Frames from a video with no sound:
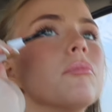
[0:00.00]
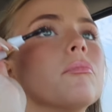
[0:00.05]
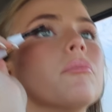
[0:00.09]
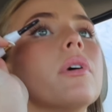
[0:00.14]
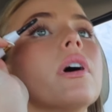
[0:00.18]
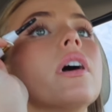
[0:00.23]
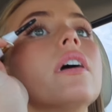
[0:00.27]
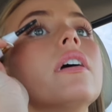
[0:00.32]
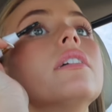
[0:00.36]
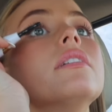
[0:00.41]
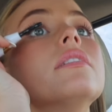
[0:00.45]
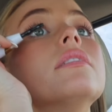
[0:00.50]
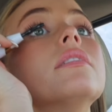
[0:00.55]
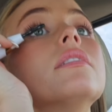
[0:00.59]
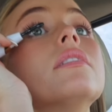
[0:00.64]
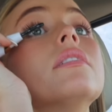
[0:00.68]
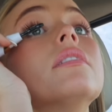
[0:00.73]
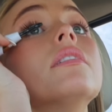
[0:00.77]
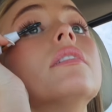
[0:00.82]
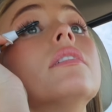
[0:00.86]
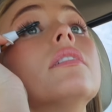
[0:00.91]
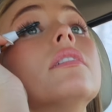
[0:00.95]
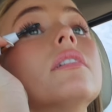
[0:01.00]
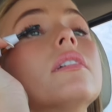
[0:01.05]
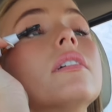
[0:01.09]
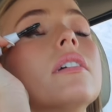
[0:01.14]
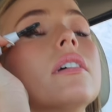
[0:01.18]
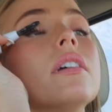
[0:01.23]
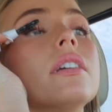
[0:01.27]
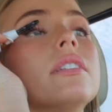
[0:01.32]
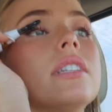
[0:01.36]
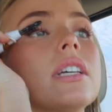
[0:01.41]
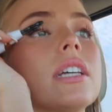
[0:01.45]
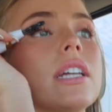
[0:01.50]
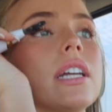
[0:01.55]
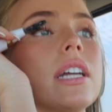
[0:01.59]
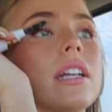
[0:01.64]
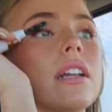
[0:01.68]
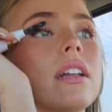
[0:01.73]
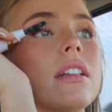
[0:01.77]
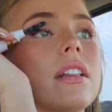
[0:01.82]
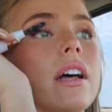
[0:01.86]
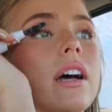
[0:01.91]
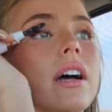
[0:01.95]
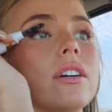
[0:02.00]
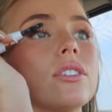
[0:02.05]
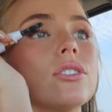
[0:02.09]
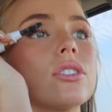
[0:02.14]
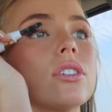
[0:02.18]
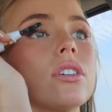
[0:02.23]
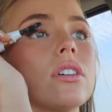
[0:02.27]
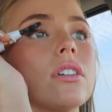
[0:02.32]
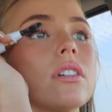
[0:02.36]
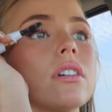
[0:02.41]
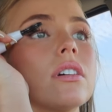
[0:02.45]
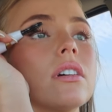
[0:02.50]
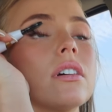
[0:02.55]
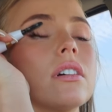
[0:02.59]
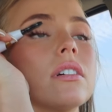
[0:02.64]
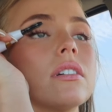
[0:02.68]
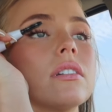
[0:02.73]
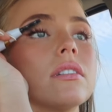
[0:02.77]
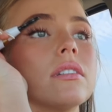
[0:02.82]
but it's a heated lash curler.